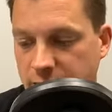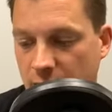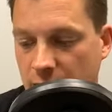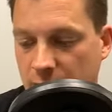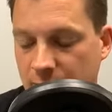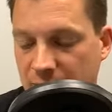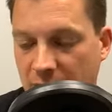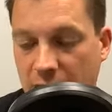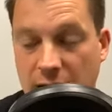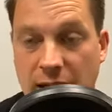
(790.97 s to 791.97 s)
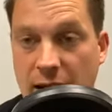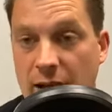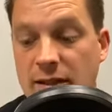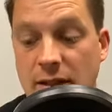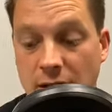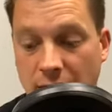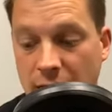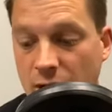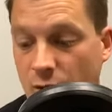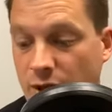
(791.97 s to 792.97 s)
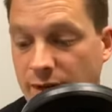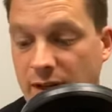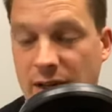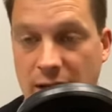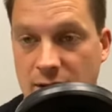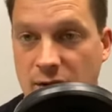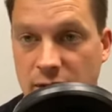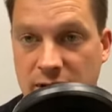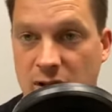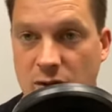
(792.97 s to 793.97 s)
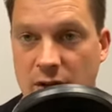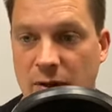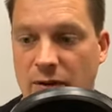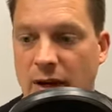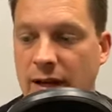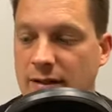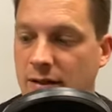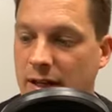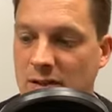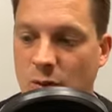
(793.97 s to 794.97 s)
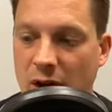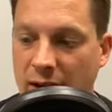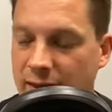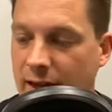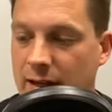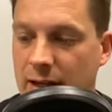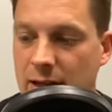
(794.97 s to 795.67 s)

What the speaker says: And it can delay or even cancel this agreement, right? So that's why that